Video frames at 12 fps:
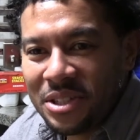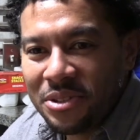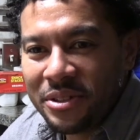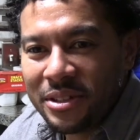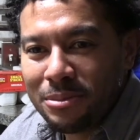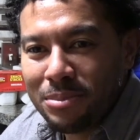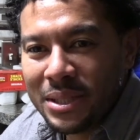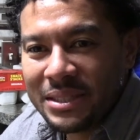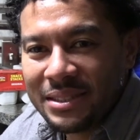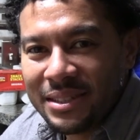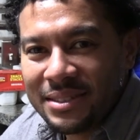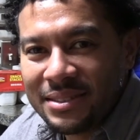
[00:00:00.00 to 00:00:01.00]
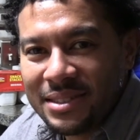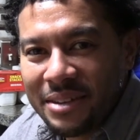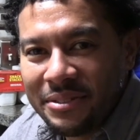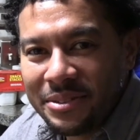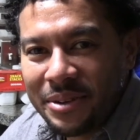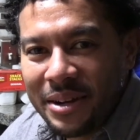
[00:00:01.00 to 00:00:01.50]
You get a bunch of
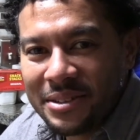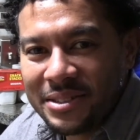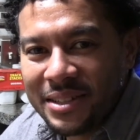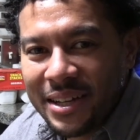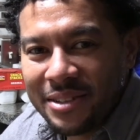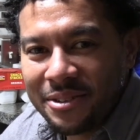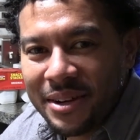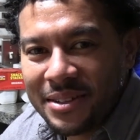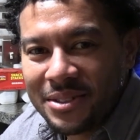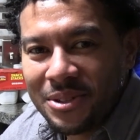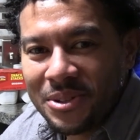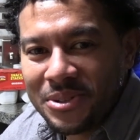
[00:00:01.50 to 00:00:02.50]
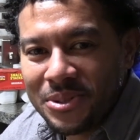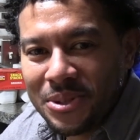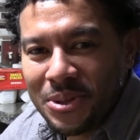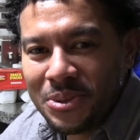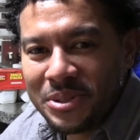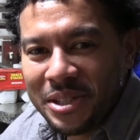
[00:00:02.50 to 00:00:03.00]
7th graders and 8th graders going to
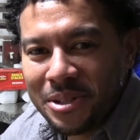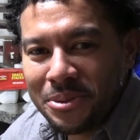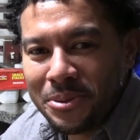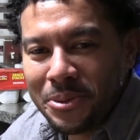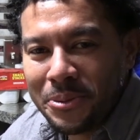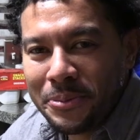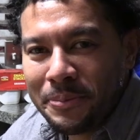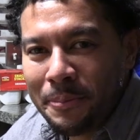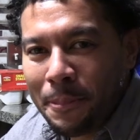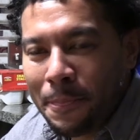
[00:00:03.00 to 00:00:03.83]
a hotel room